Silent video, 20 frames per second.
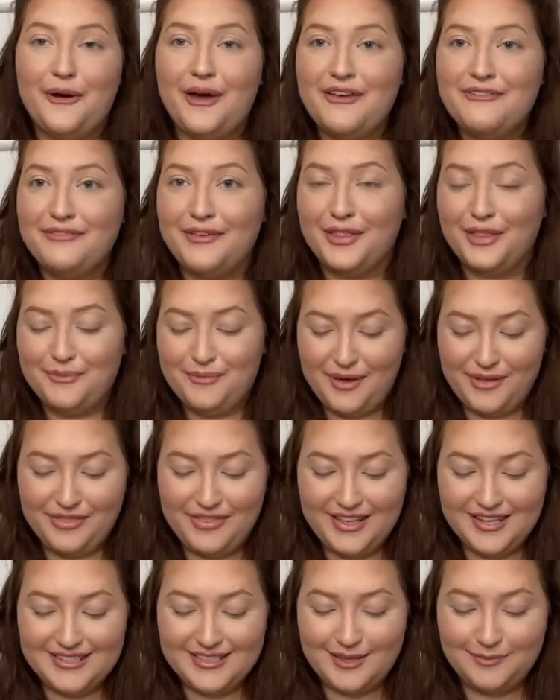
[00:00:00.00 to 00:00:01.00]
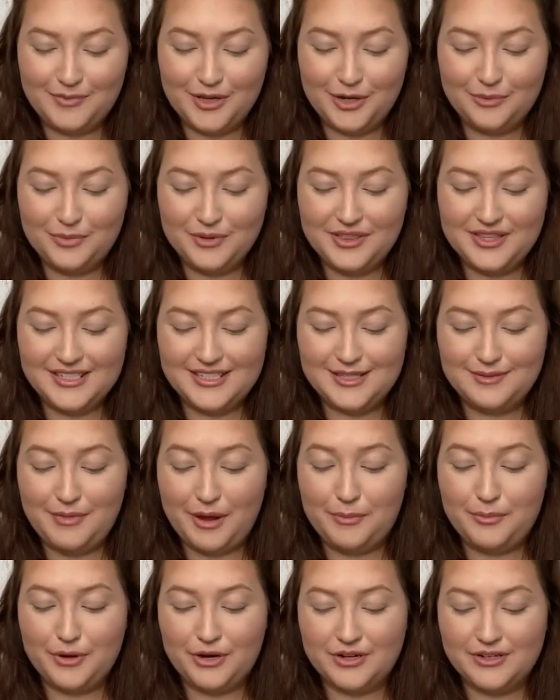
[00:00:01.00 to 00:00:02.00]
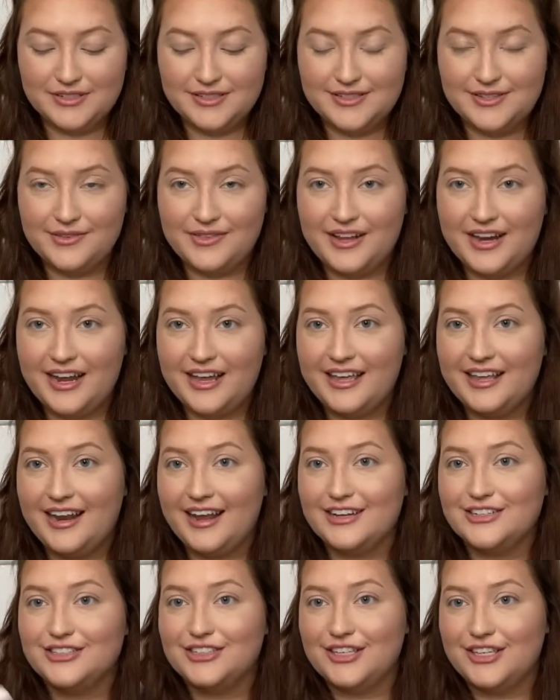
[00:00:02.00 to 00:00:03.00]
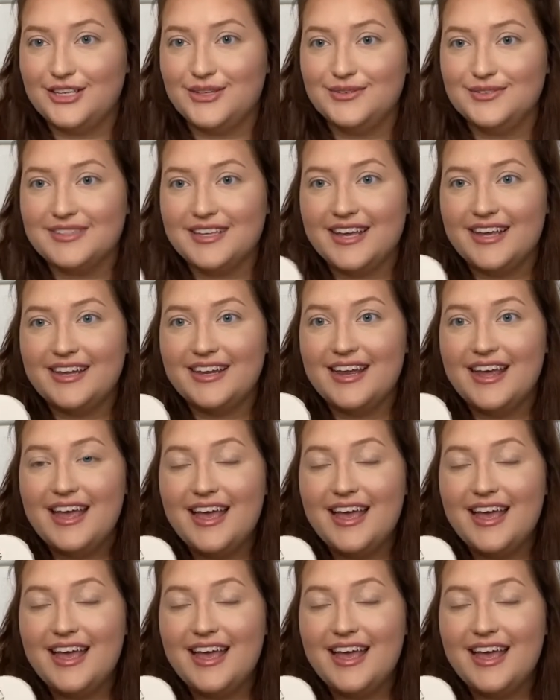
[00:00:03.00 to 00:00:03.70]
I feel about this. I'm gonna put this in my purse so that I can actually use it